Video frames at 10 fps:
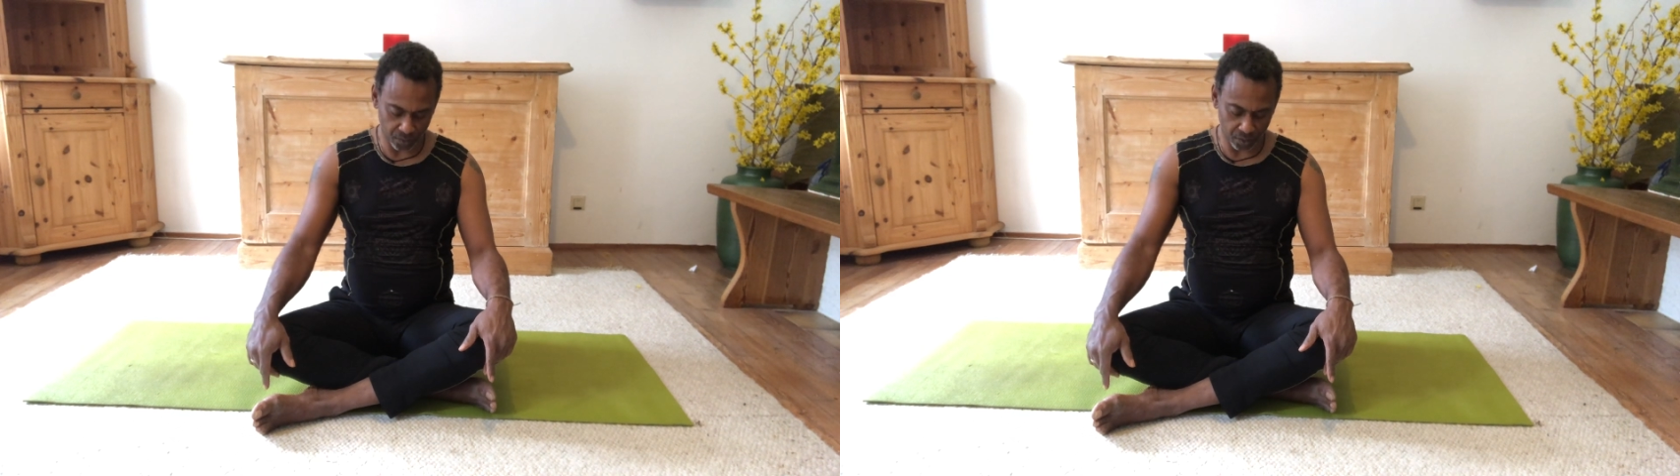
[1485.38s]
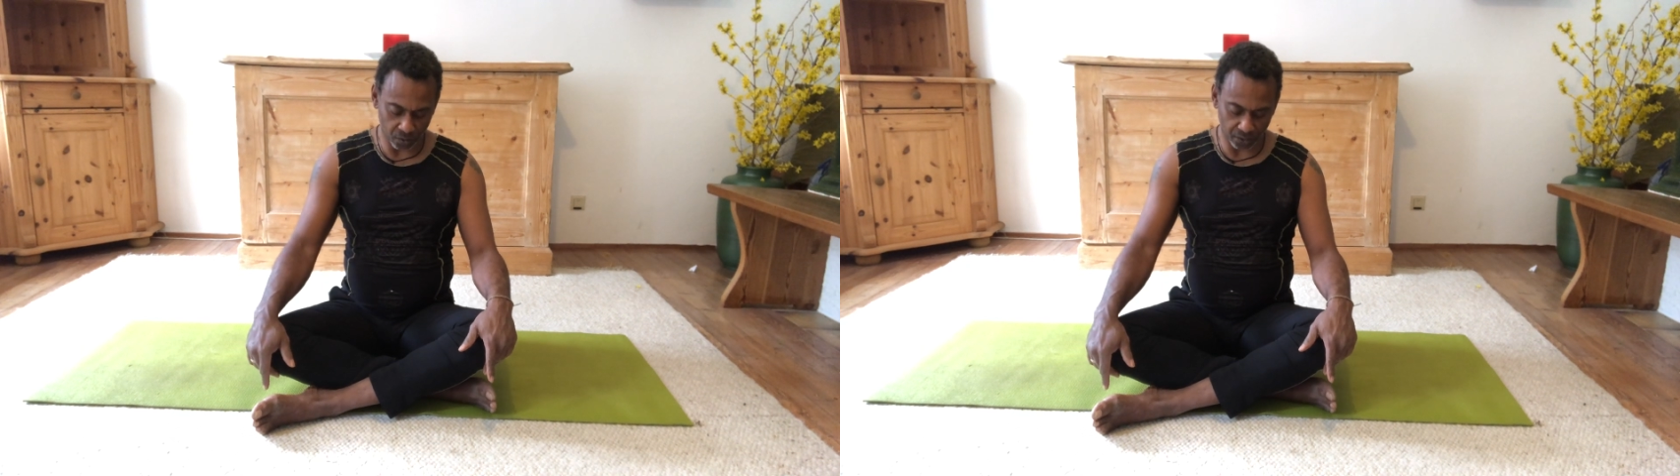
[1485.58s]

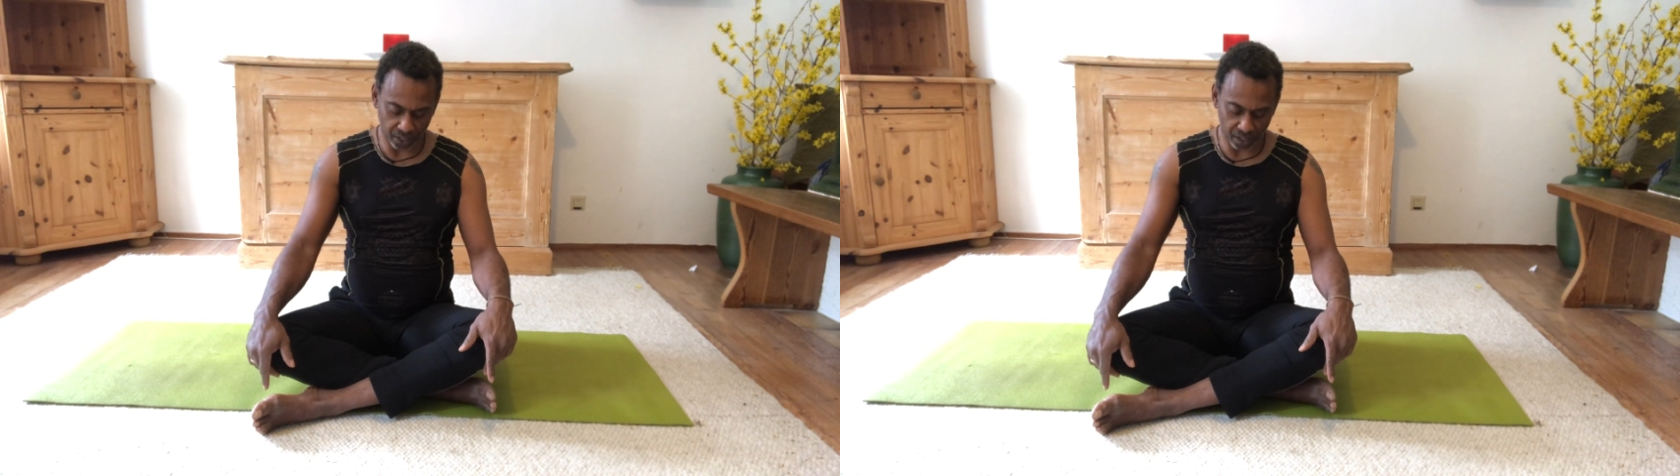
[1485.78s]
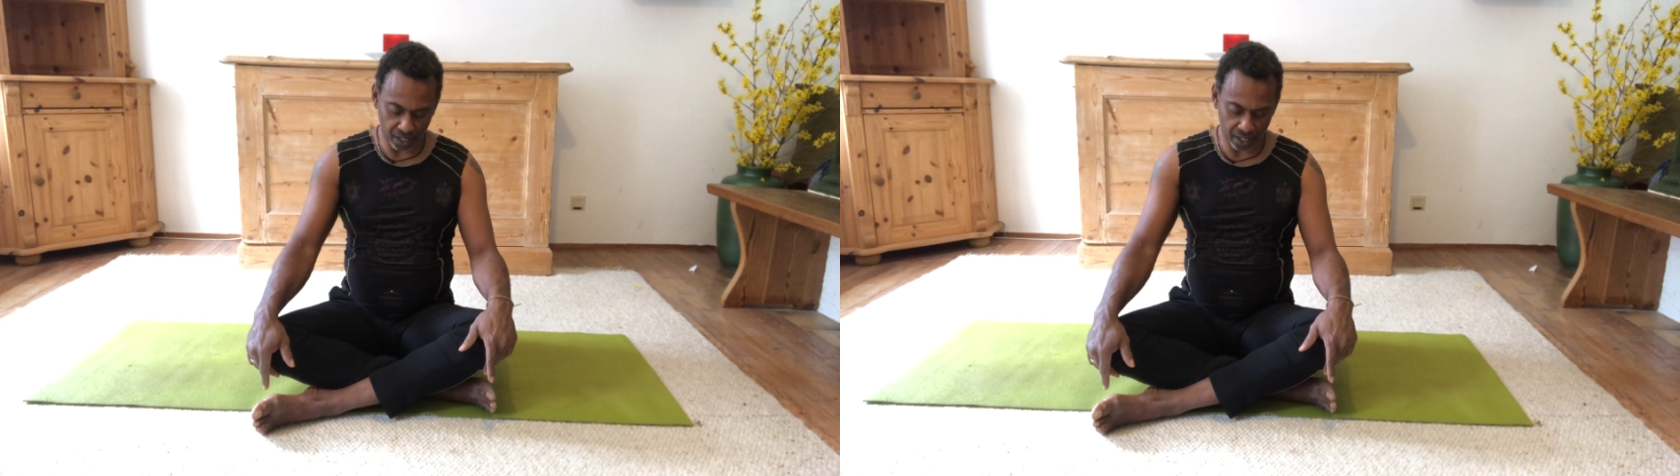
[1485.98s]
on the
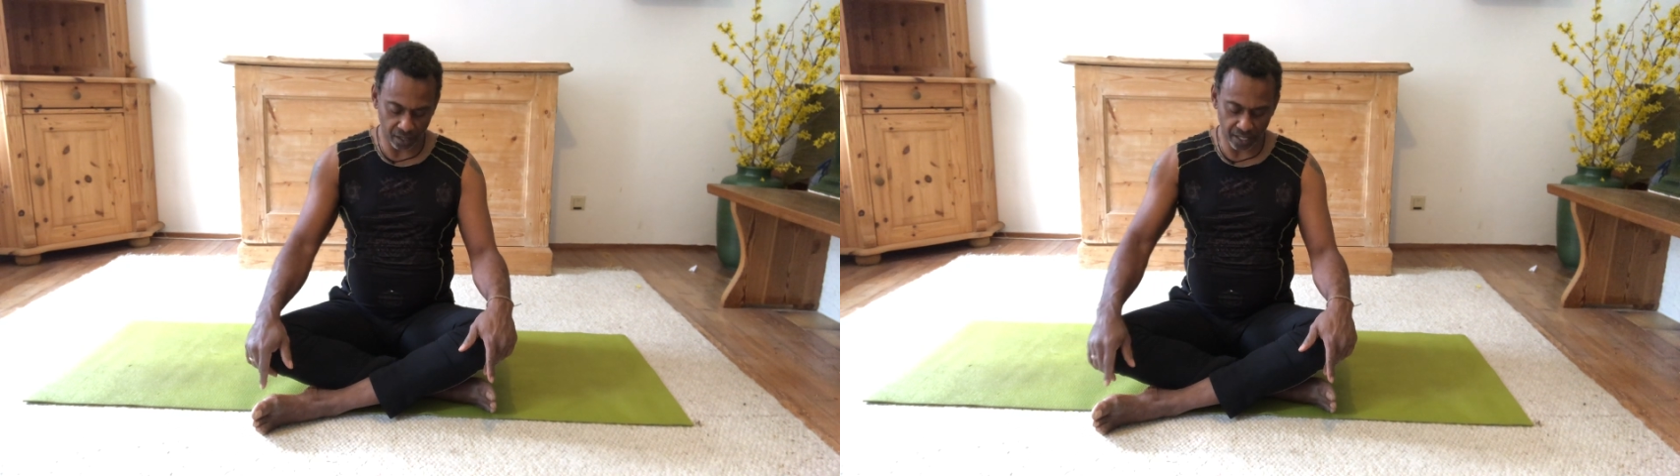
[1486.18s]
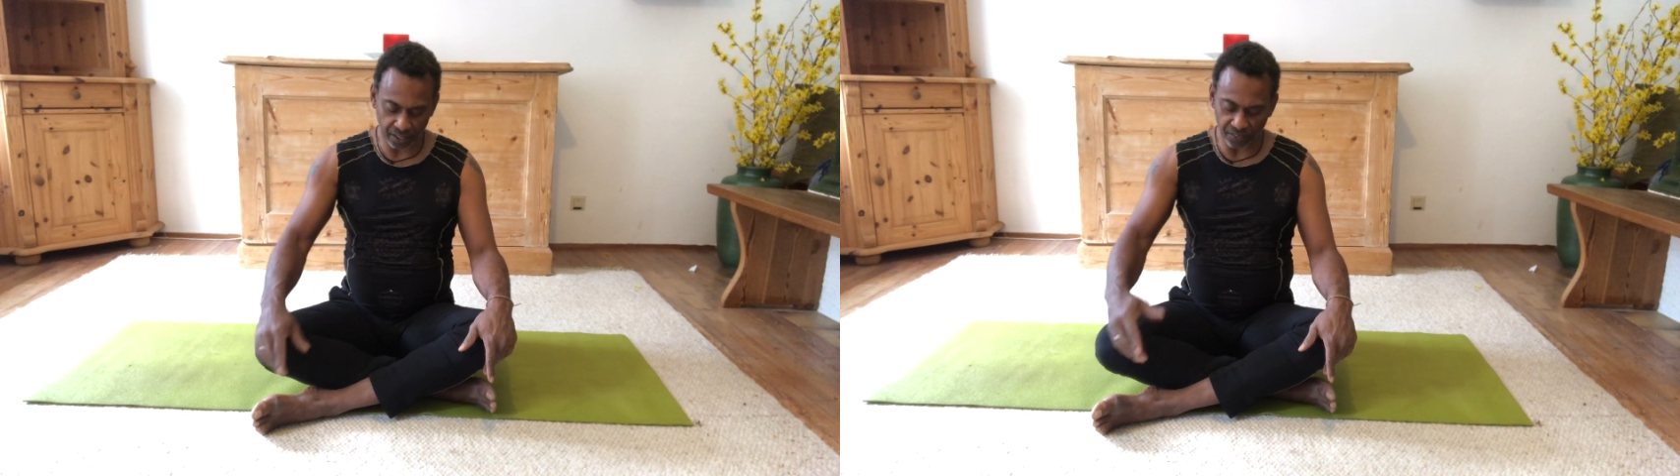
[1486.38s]

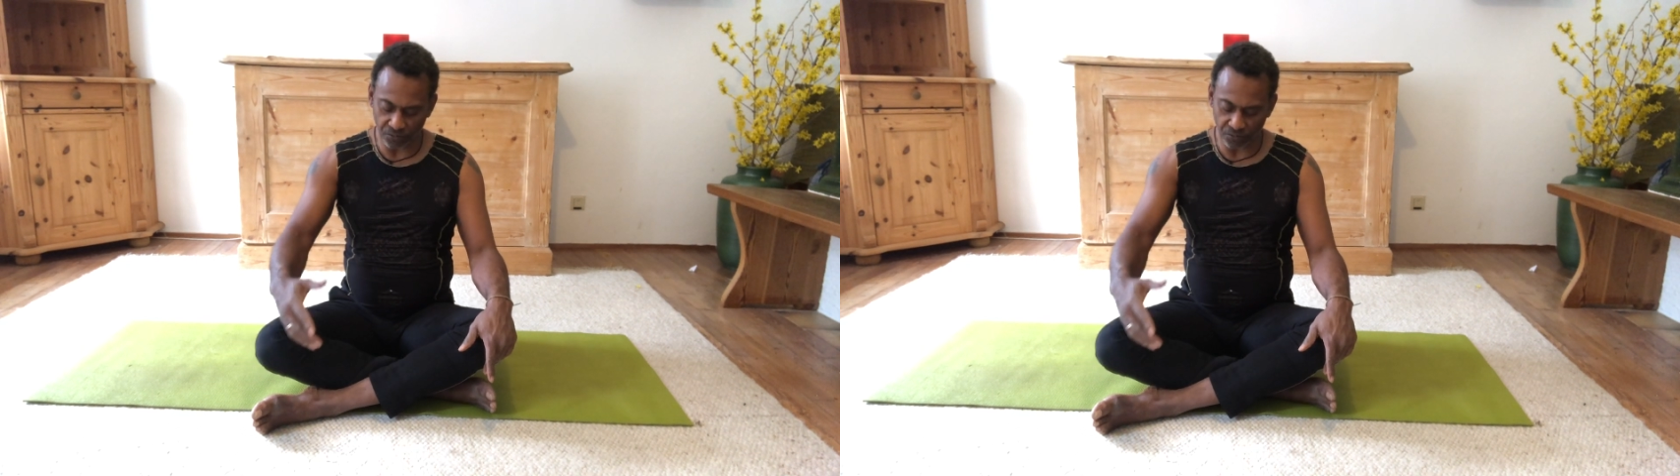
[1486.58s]
inhale and the